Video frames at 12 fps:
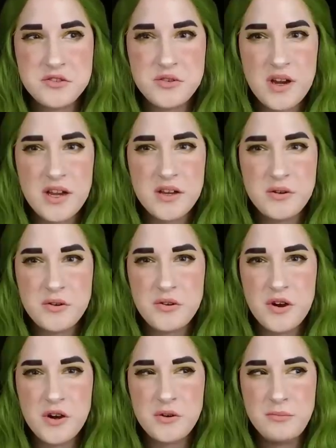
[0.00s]

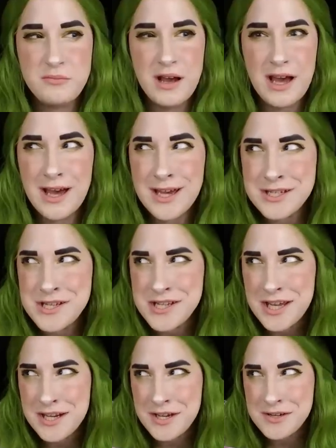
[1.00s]
Triochrome
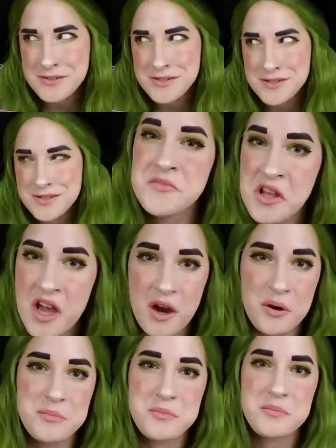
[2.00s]
eyeshadows?
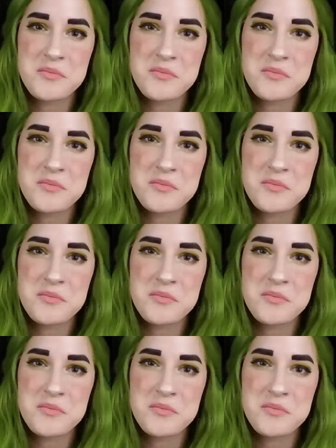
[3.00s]
No.